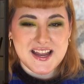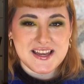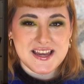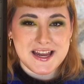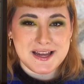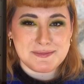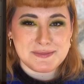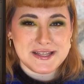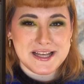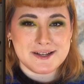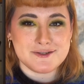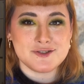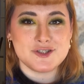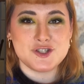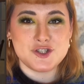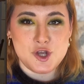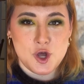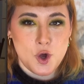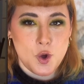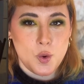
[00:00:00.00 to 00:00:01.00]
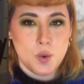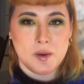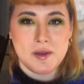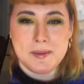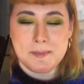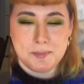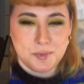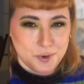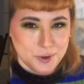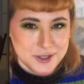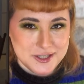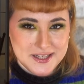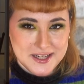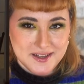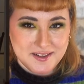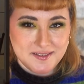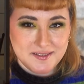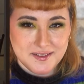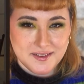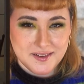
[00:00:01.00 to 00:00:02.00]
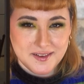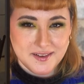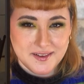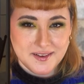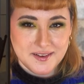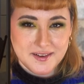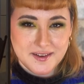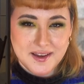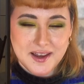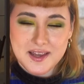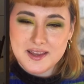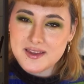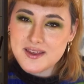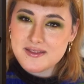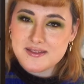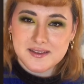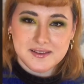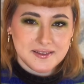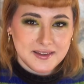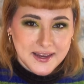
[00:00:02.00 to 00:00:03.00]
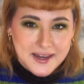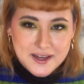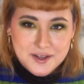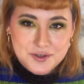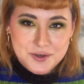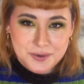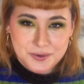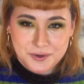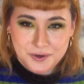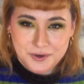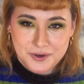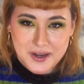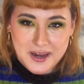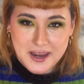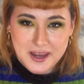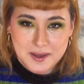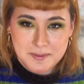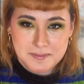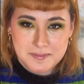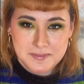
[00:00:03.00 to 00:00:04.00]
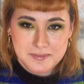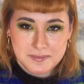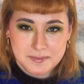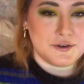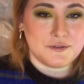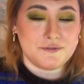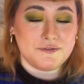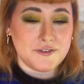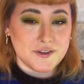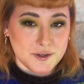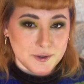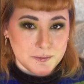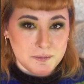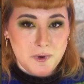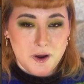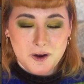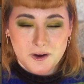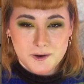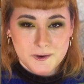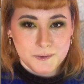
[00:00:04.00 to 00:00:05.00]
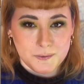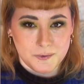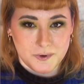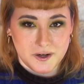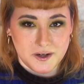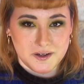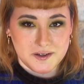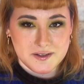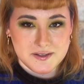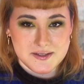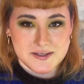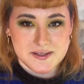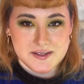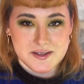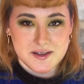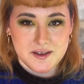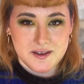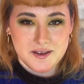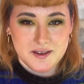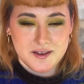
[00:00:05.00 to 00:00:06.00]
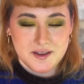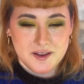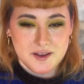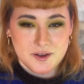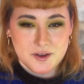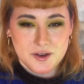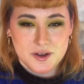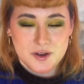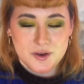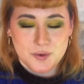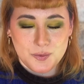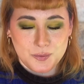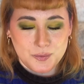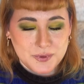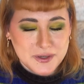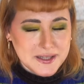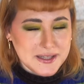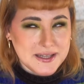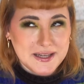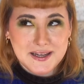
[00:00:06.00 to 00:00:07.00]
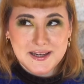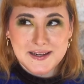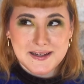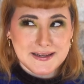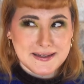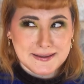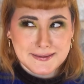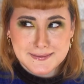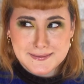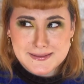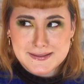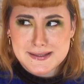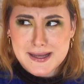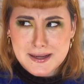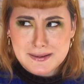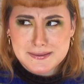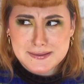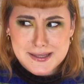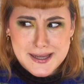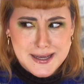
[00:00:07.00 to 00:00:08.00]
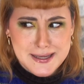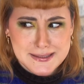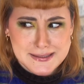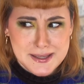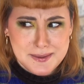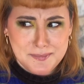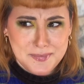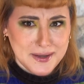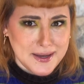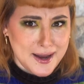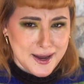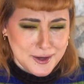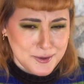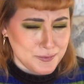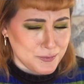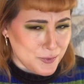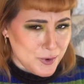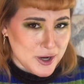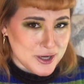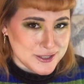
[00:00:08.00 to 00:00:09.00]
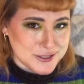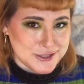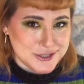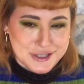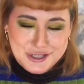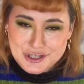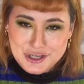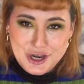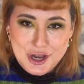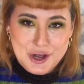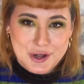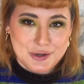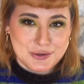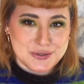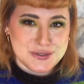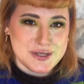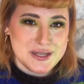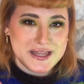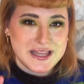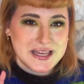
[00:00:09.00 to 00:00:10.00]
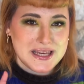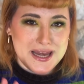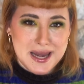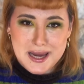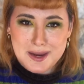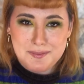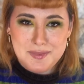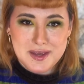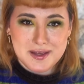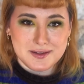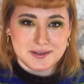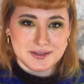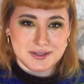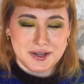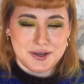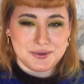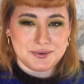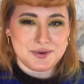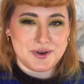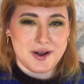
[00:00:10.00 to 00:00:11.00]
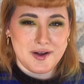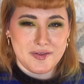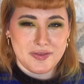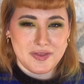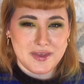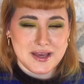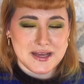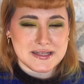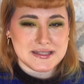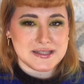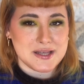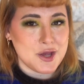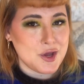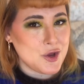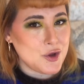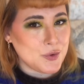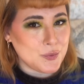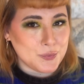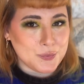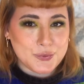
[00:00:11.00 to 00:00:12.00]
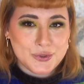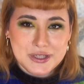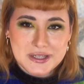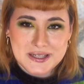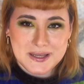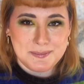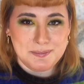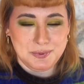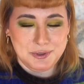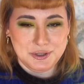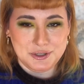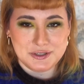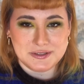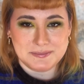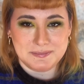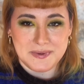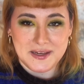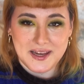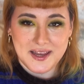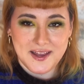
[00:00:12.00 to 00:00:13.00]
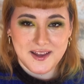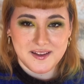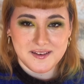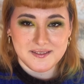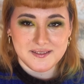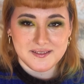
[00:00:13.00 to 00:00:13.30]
name sound so important? And then the landowner name, Film Artworks, really sounds like somebody I'd want to know. So the naming alone on this really pulled me in.